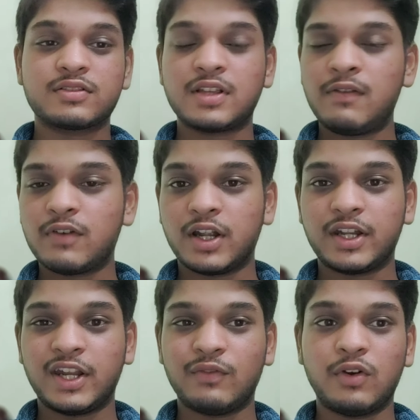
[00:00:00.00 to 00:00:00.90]
is a
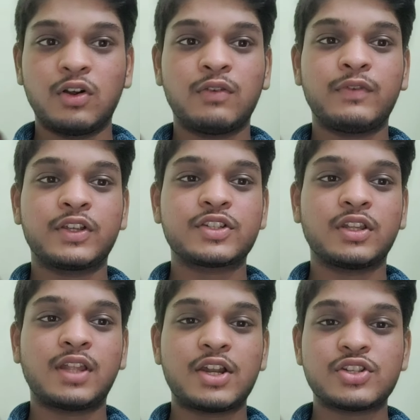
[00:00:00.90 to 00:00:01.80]
self-contained work of
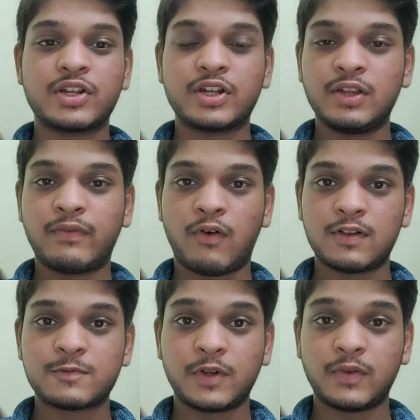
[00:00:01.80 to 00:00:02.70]
fiction that generally
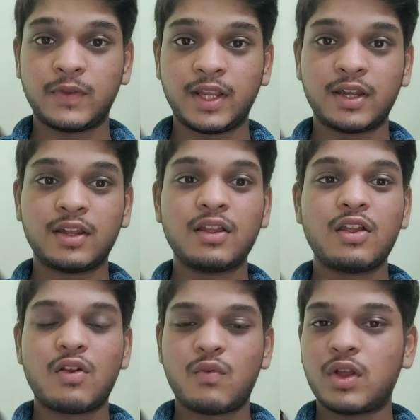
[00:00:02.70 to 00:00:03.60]
falls between